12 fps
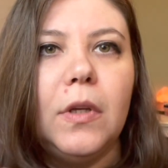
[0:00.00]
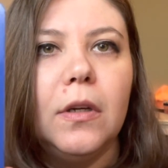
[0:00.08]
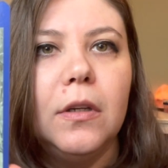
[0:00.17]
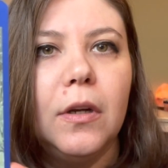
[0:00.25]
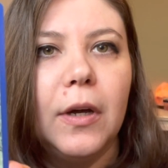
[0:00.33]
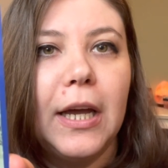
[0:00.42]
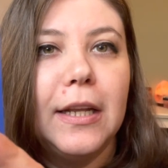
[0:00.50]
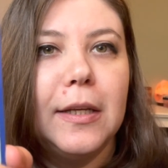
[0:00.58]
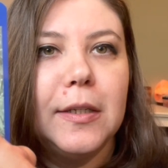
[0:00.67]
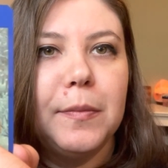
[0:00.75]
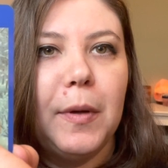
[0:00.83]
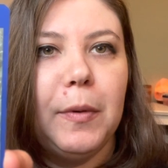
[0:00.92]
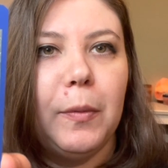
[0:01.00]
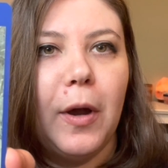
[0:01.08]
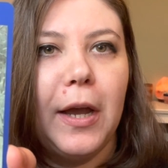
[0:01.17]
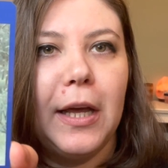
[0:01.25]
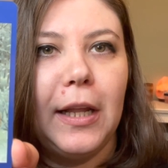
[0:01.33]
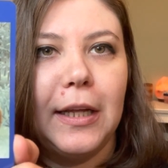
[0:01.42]
Now again, this is maybe where I
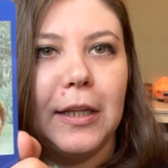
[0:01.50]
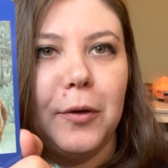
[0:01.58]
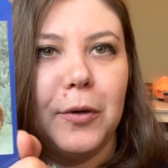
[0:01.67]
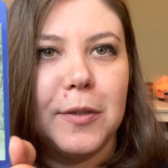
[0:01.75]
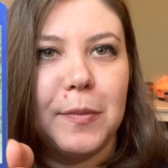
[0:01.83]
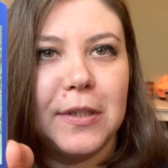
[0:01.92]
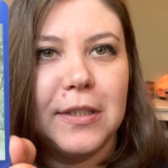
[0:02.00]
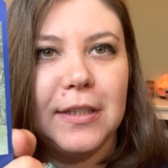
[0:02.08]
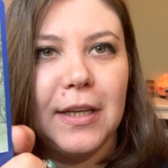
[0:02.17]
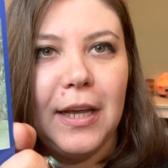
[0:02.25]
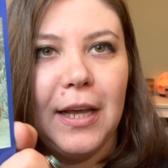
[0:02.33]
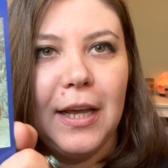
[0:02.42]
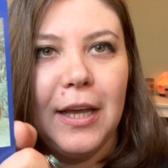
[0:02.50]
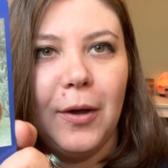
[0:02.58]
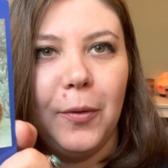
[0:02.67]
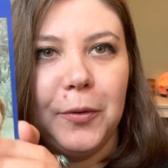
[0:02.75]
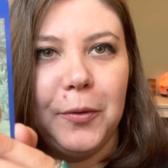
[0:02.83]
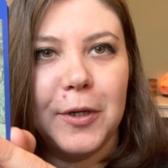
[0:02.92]
get like the
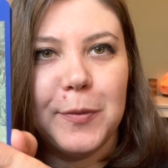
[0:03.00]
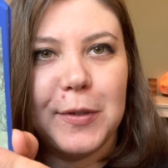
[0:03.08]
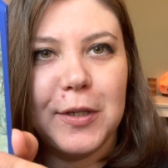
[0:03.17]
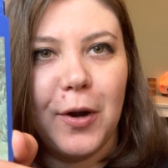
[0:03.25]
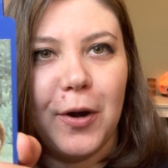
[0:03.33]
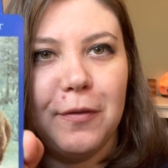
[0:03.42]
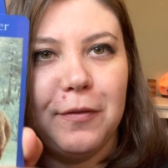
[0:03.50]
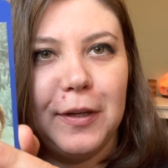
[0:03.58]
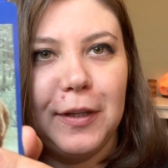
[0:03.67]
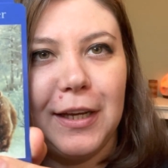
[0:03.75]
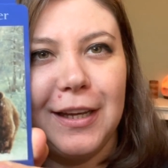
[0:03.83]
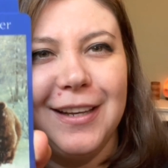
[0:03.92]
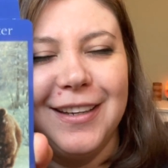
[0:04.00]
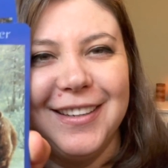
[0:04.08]
old Christmas card feeling.